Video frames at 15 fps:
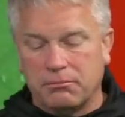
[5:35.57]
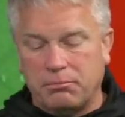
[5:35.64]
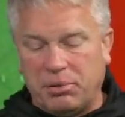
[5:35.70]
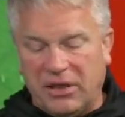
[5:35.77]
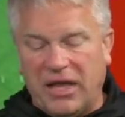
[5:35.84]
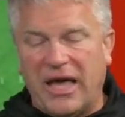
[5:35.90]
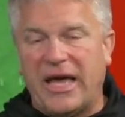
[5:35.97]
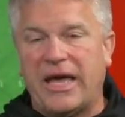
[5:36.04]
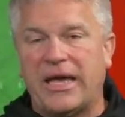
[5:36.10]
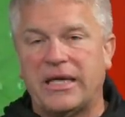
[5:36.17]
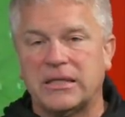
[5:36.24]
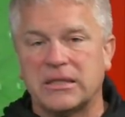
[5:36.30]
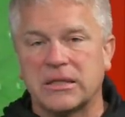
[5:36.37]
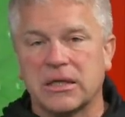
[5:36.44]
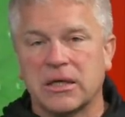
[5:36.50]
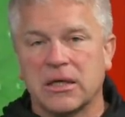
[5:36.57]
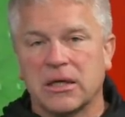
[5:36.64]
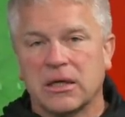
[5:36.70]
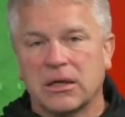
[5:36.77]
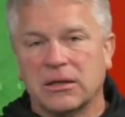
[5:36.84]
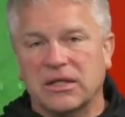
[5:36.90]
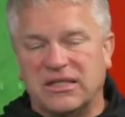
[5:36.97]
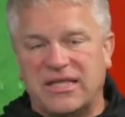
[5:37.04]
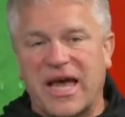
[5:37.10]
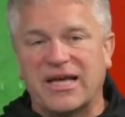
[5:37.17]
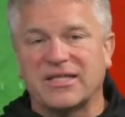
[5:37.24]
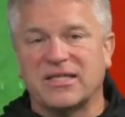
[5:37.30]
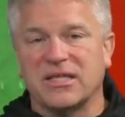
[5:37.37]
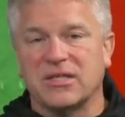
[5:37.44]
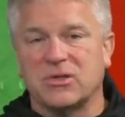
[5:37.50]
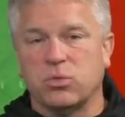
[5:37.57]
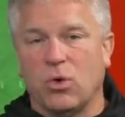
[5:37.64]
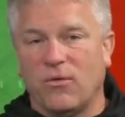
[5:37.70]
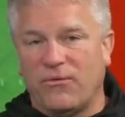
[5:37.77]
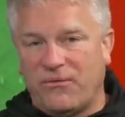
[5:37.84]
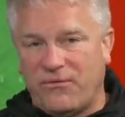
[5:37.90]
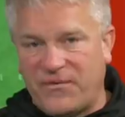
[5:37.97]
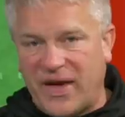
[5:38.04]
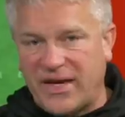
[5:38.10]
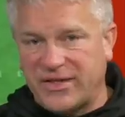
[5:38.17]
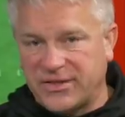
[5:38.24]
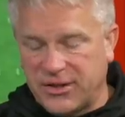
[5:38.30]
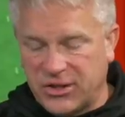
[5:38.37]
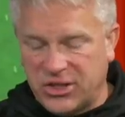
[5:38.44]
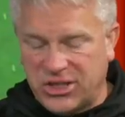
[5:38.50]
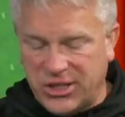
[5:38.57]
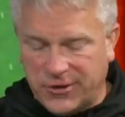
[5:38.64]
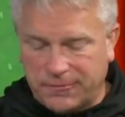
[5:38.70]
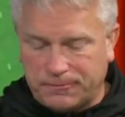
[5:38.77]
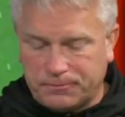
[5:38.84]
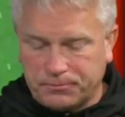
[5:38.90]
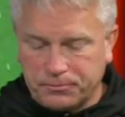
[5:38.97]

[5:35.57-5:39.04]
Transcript: plays the Texans will face this year.